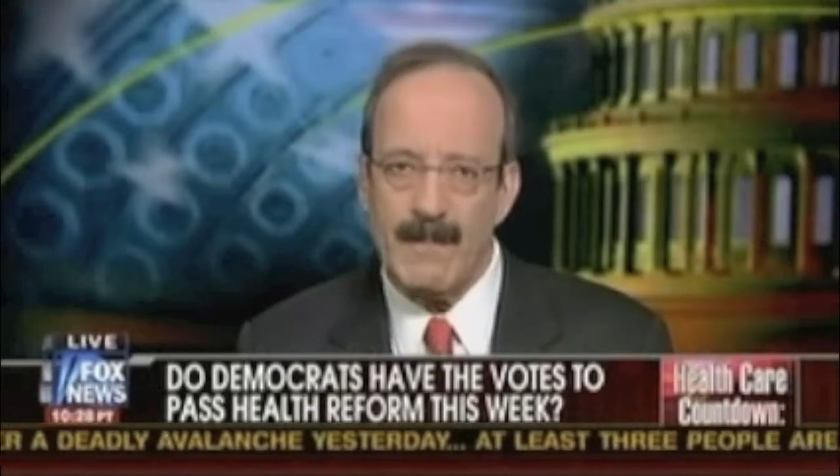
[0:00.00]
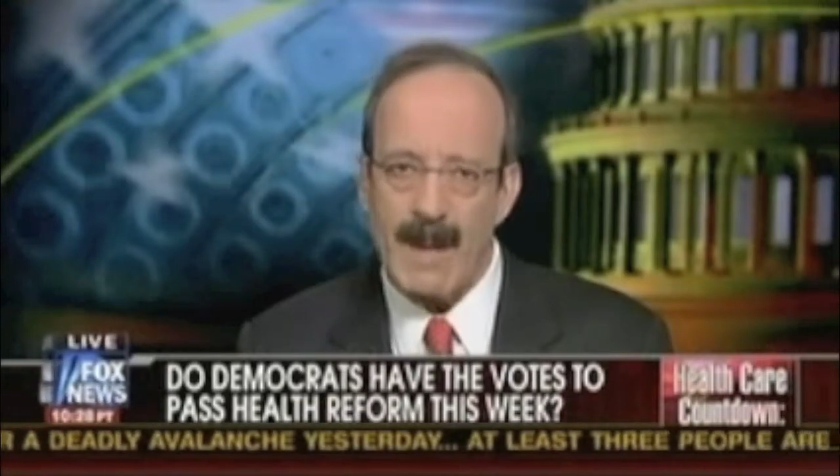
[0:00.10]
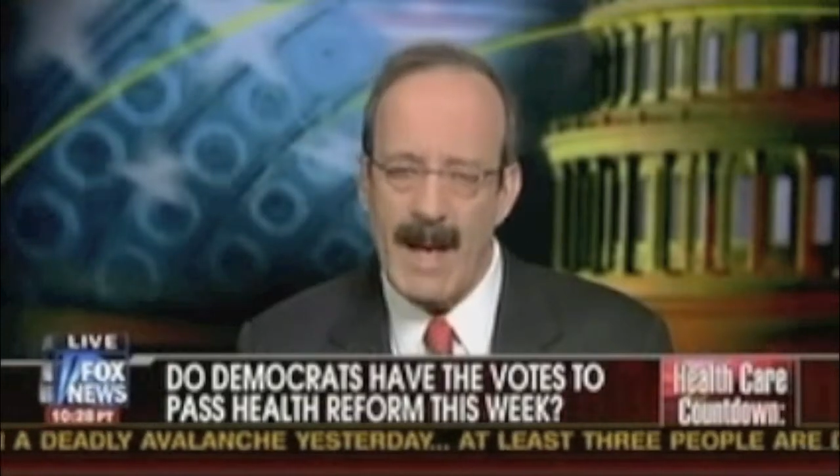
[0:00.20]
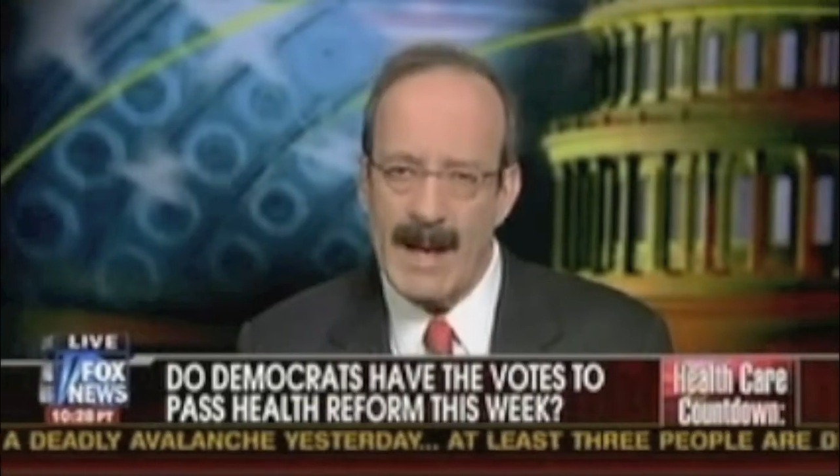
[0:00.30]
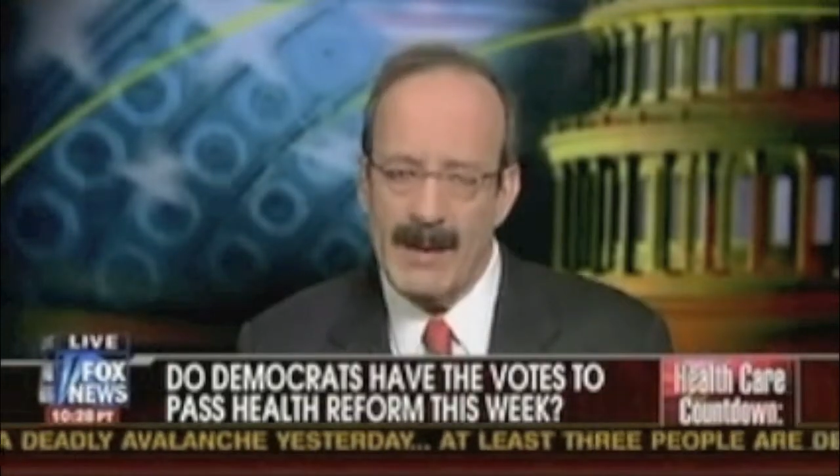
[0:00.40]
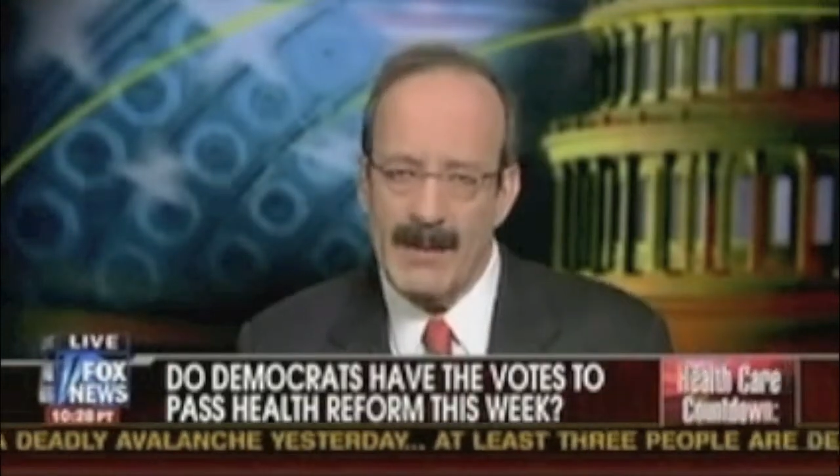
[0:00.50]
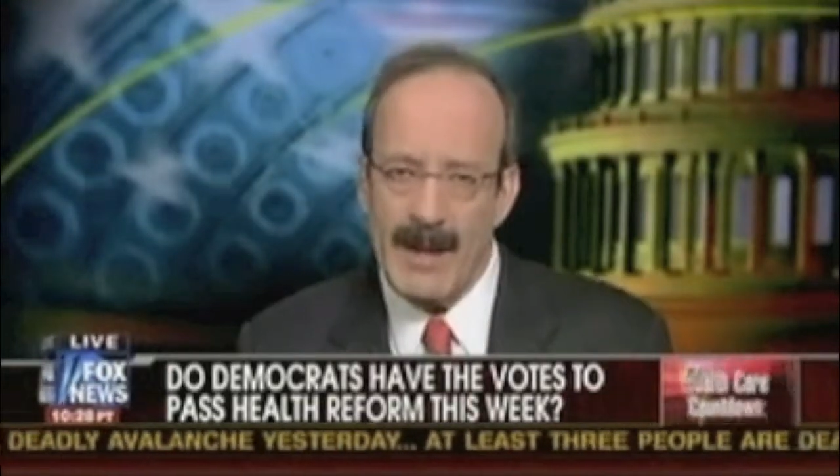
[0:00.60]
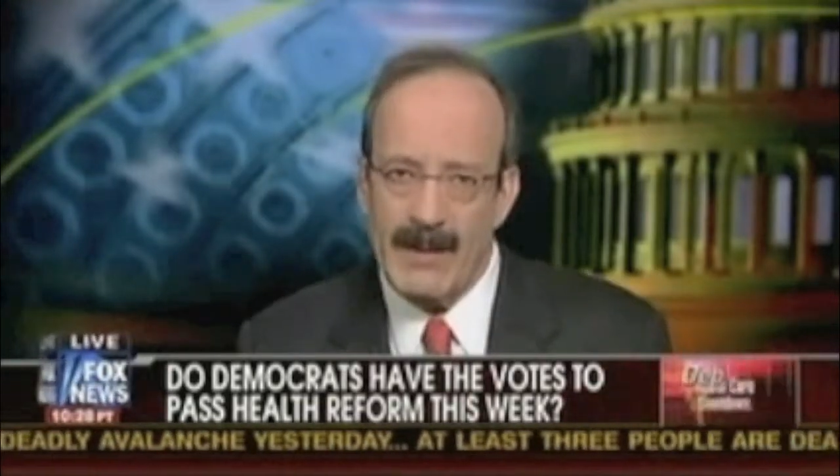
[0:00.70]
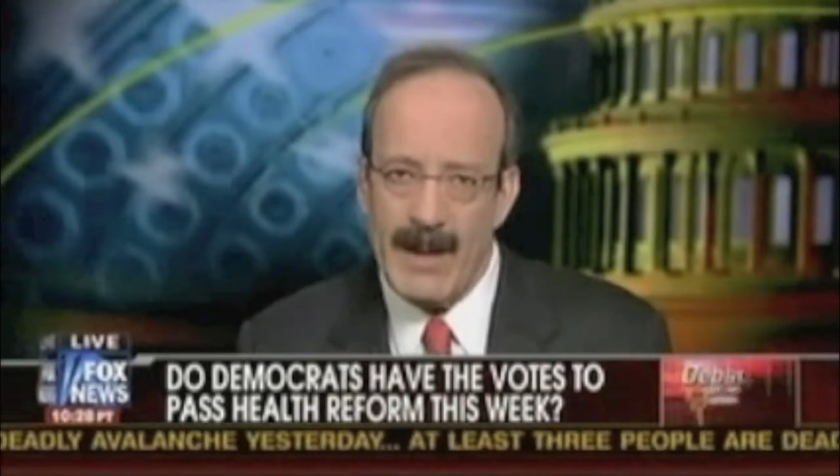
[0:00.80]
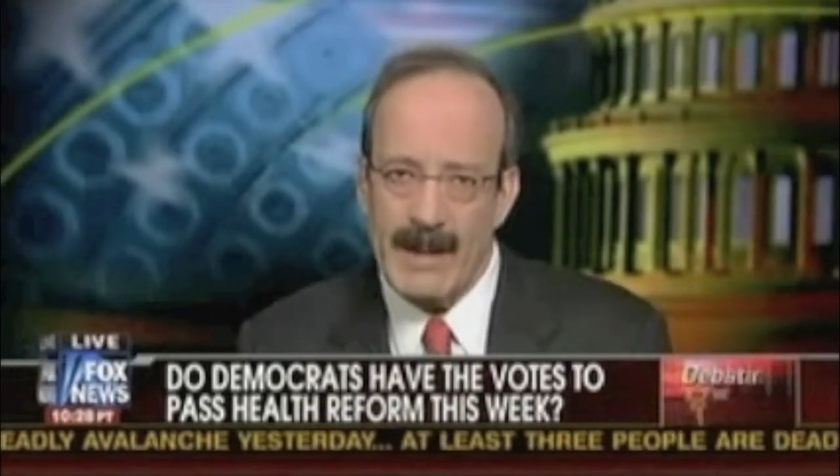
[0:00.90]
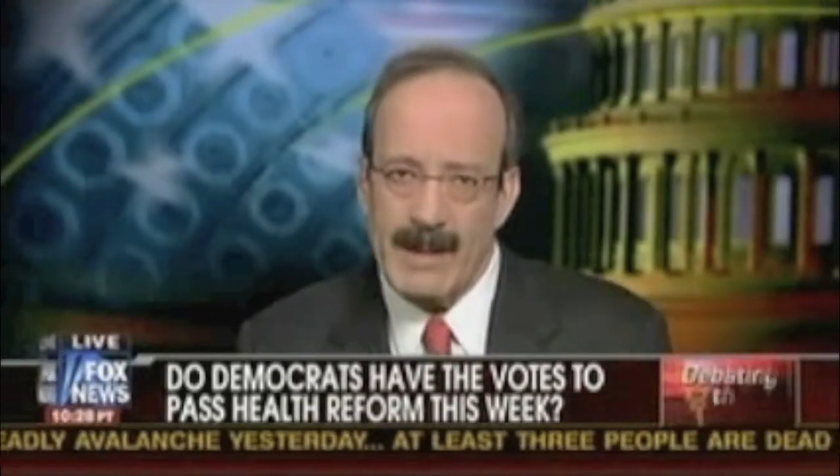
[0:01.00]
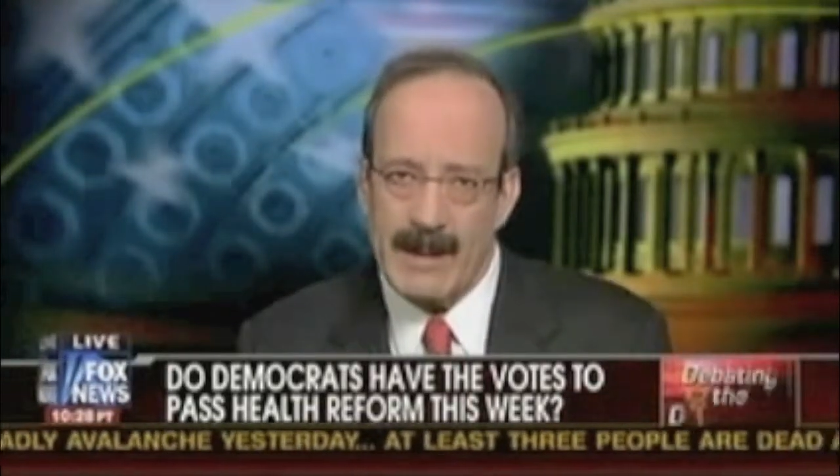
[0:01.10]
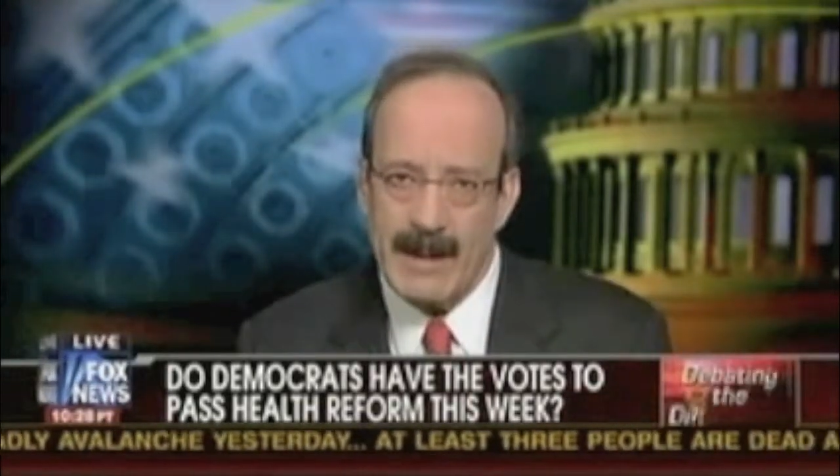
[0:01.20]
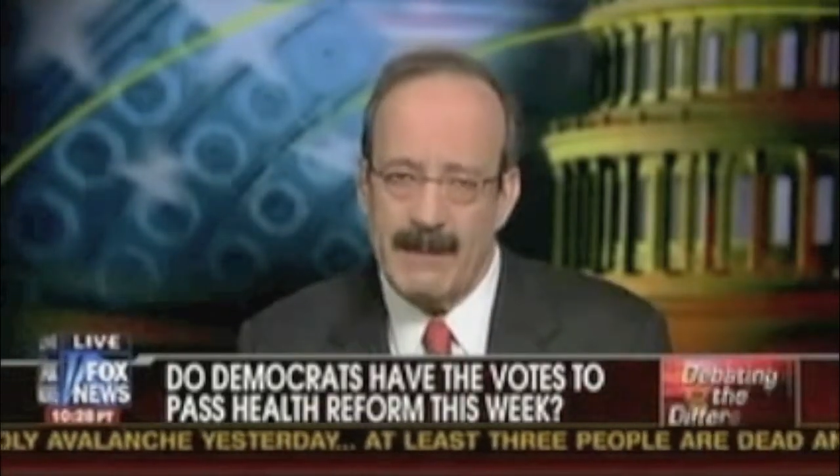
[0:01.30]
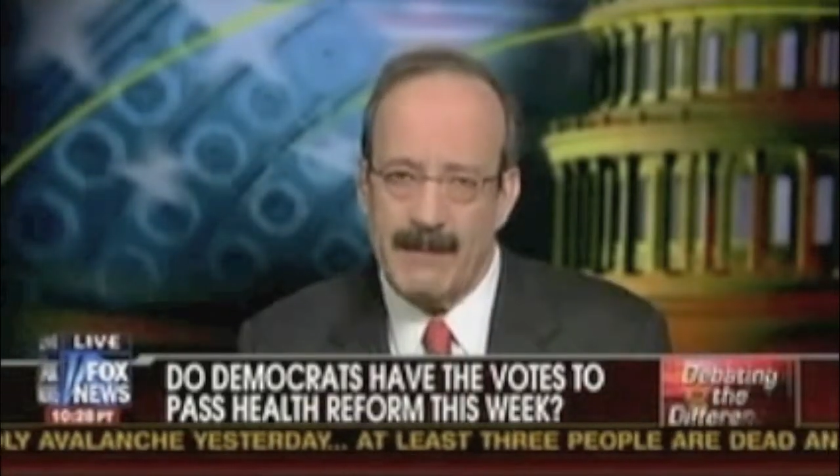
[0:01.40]
And I think
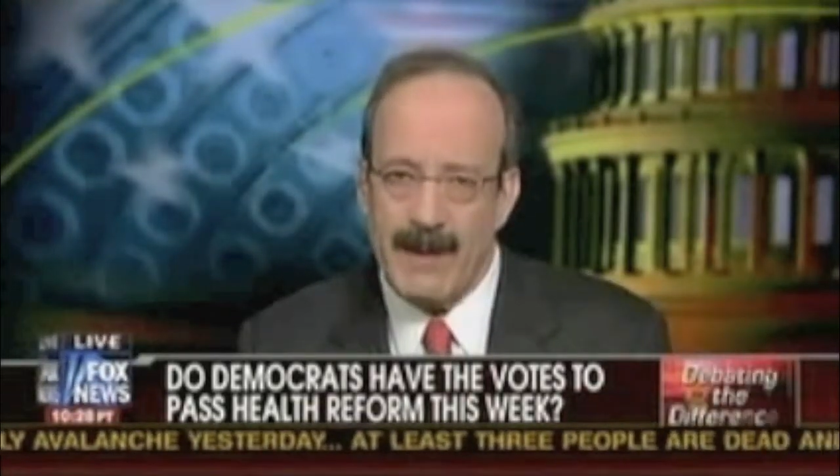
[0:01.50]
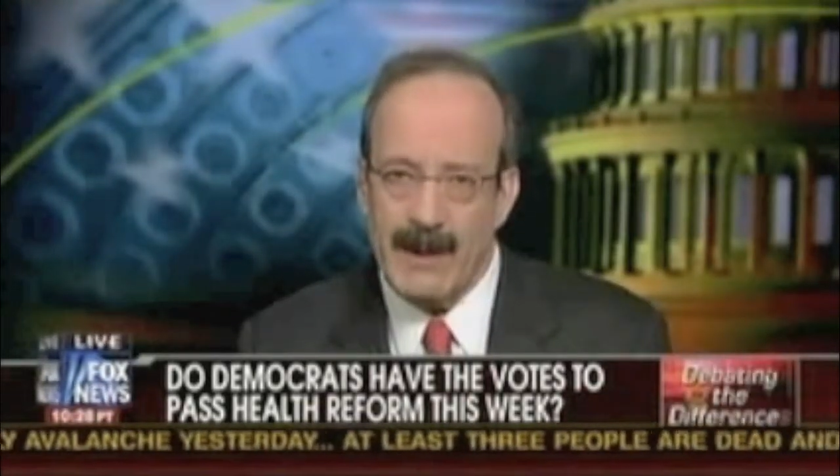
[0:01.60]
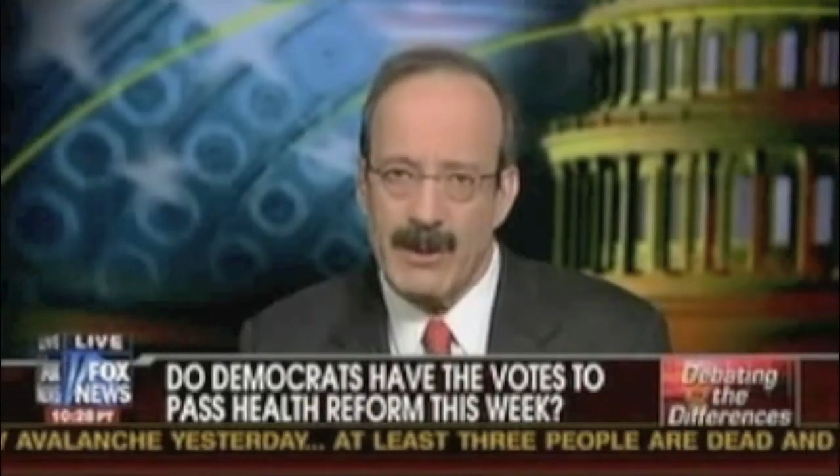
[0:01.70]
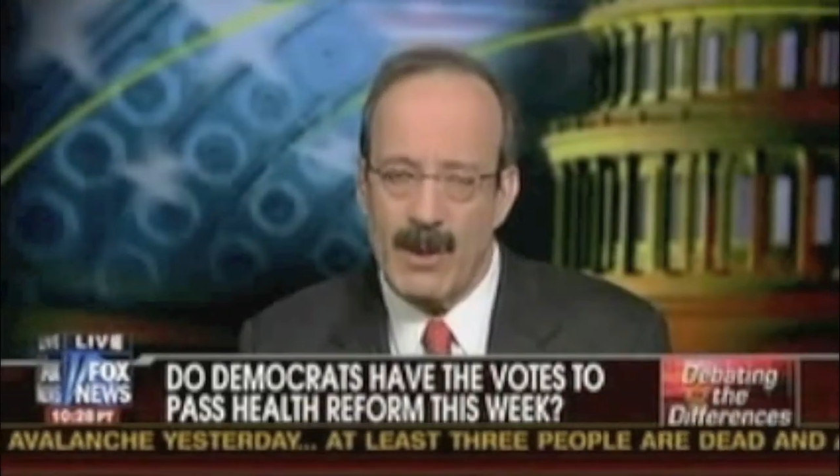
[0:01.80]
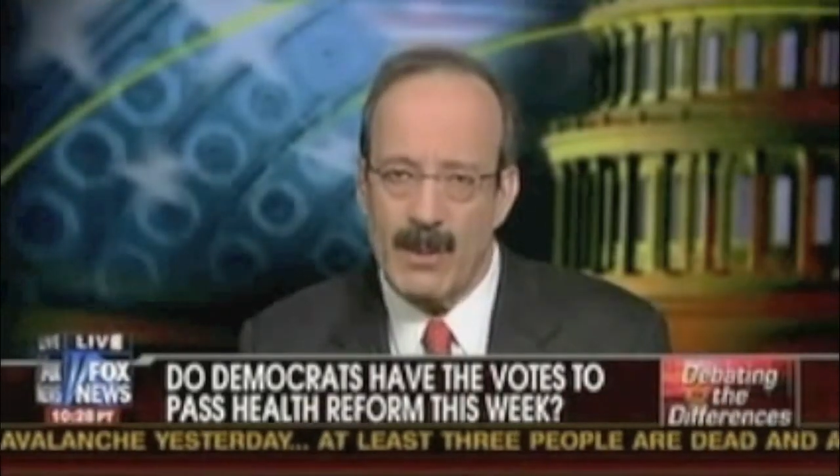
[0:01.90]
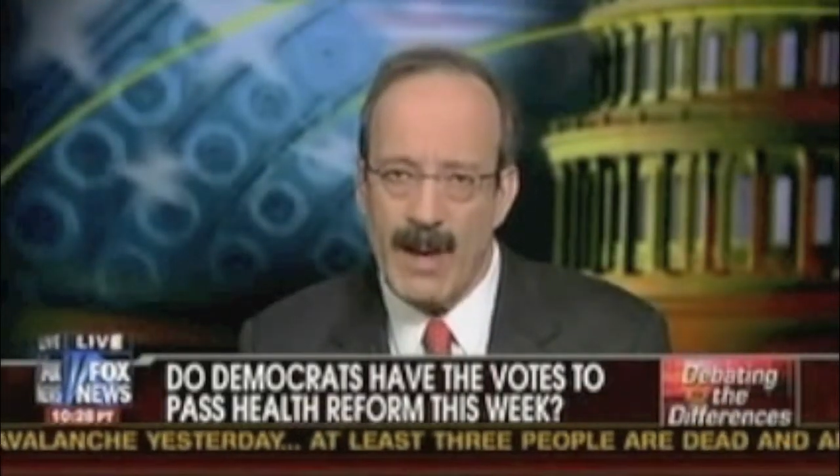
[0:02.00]
that if things go